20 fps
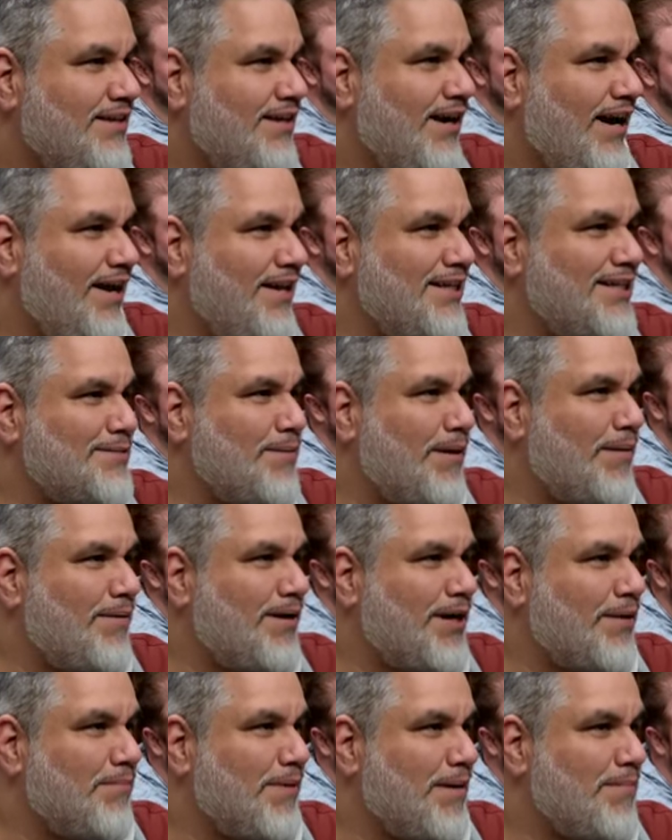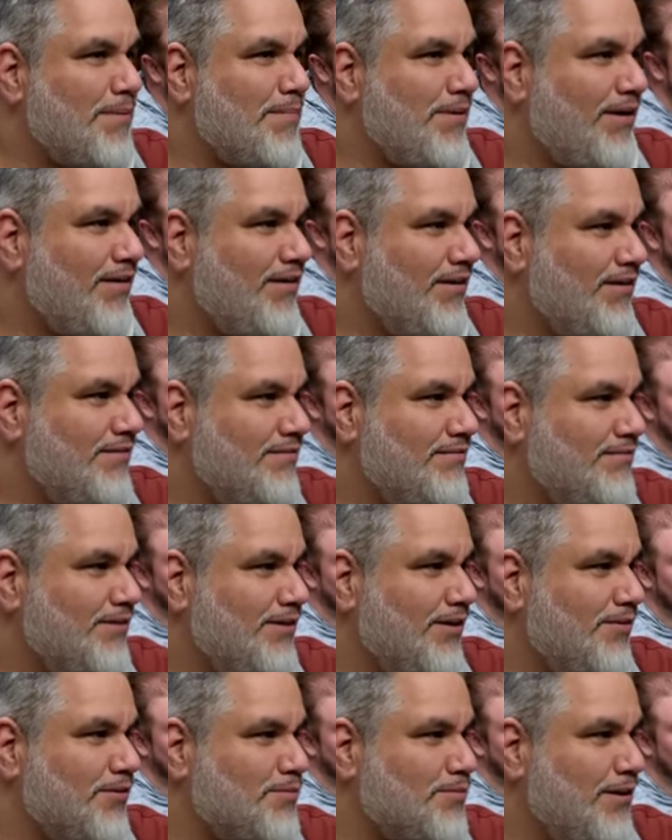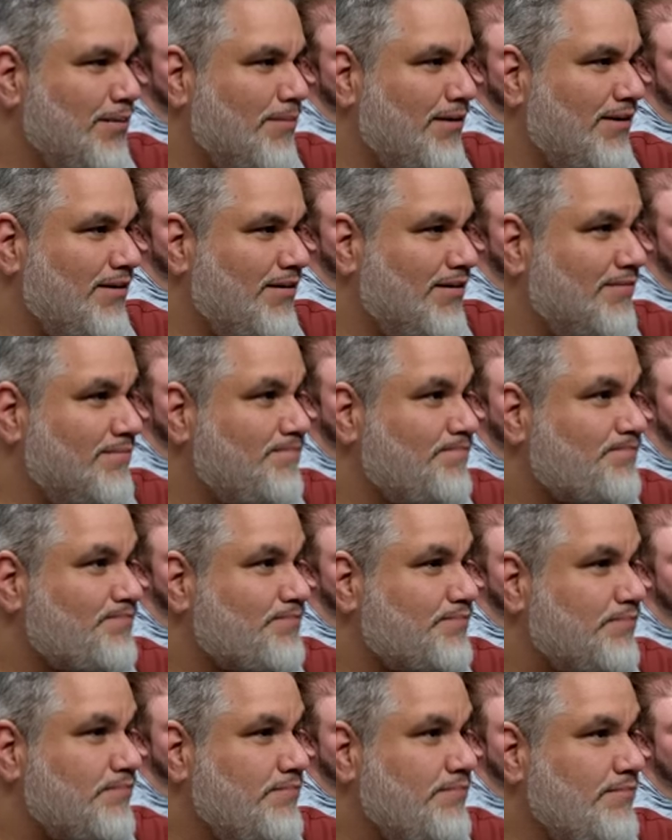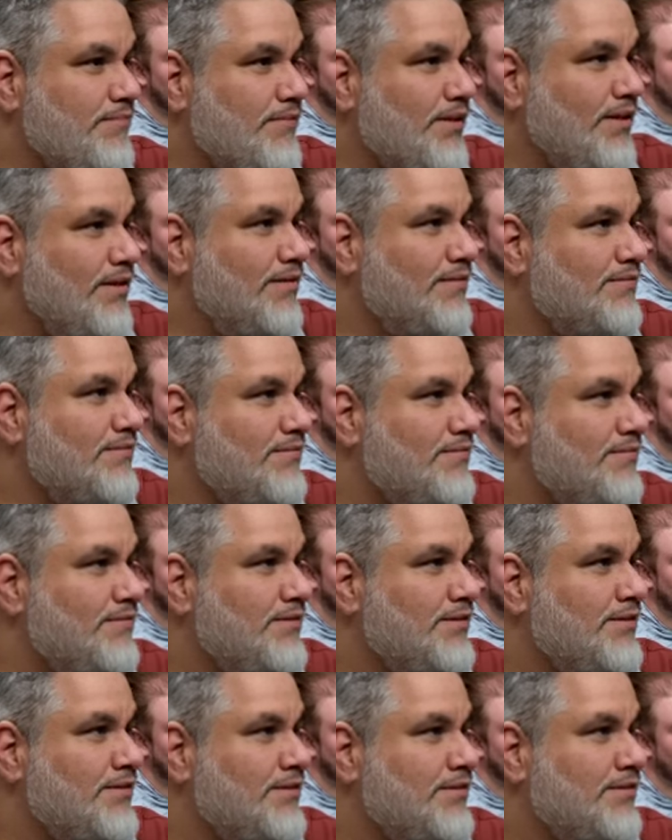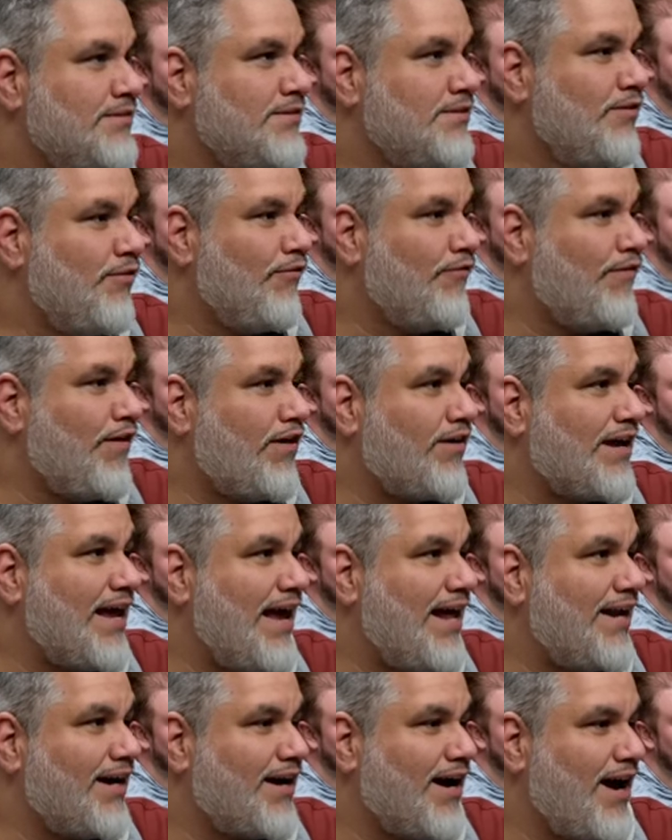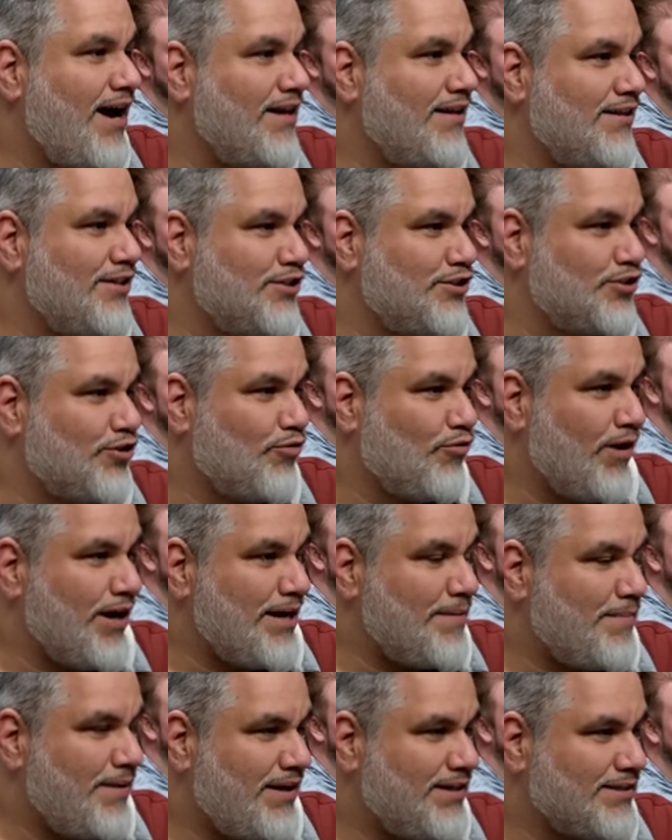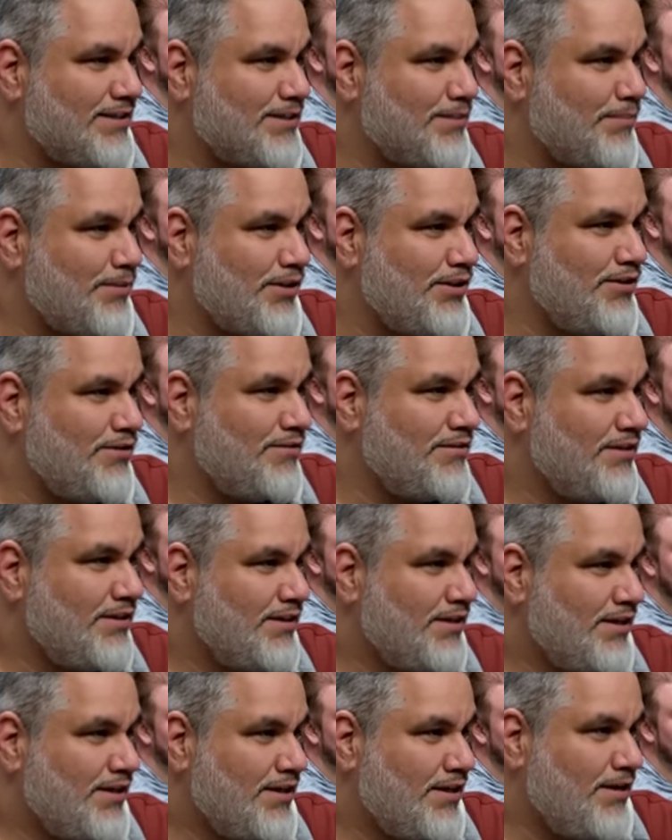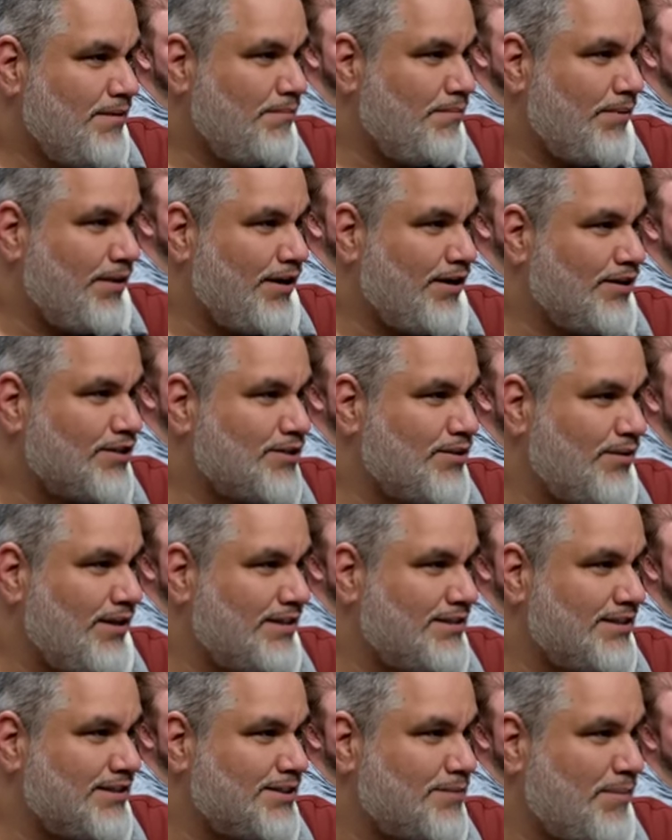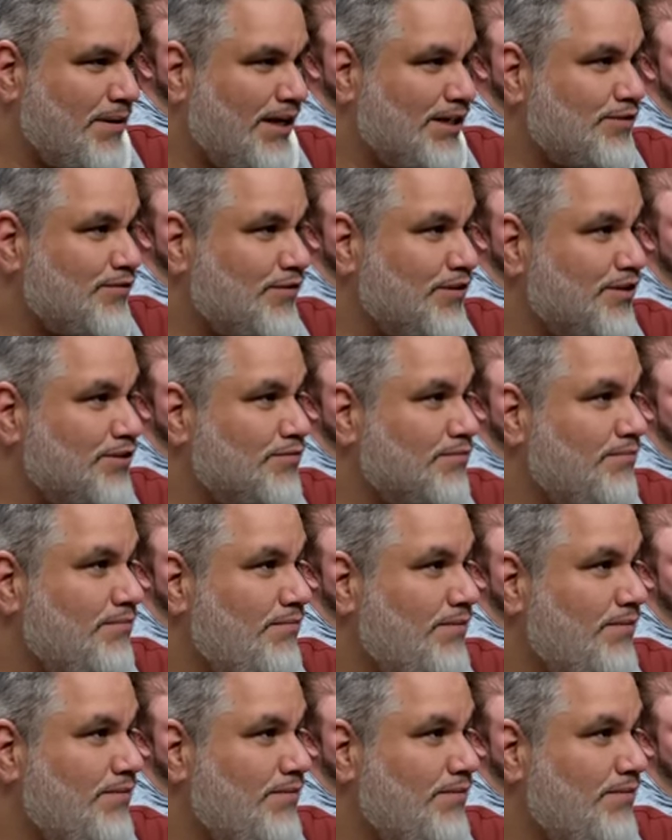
I think Spellbinder might be better, though. We'll go with Spellbinder. Aggressive. We into white. Volcanic Island is great because it's a blue but it also lets us splash for this